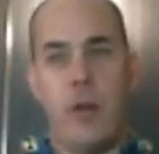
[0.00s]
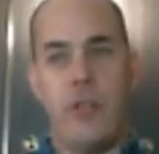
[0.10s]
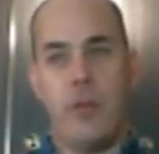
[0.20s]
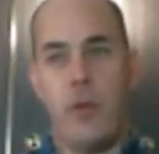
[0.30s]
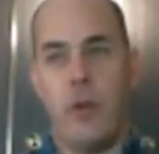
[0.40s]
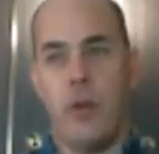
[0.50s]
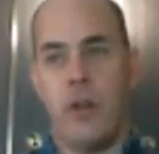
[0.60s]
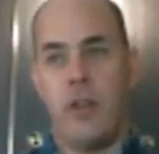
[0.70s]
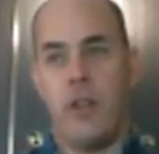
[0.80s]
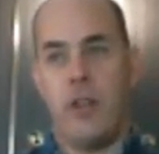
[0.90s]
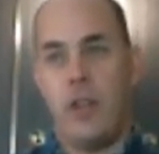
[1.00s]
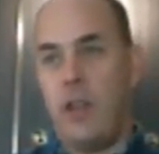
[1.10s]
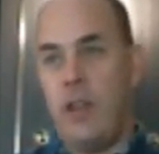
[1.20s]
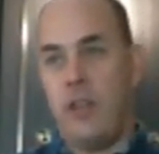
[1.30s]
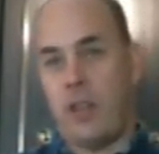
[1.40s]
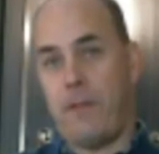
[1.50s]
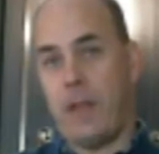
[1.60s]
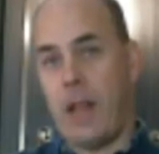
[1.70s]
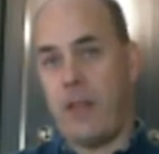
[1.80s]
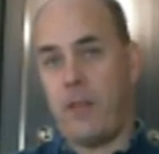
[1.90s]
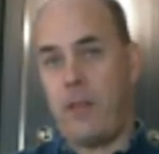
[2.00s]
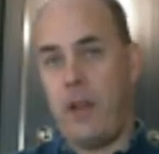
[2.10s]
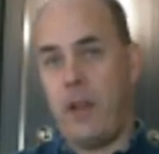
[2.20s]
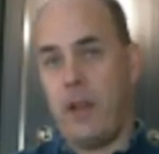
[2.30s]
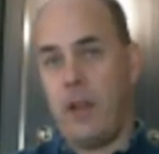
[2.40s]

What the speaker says: most important? Is it the philosophy?